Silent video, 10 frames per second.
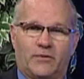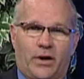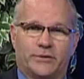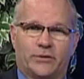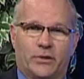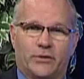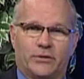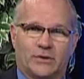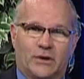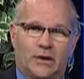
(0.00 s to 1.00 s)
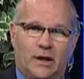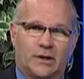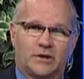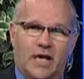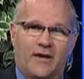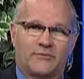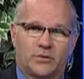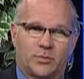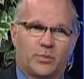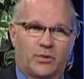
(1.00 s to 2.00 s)
also there's a lunch after
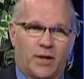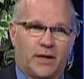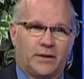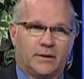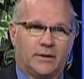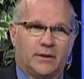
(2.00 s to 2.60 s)
the parade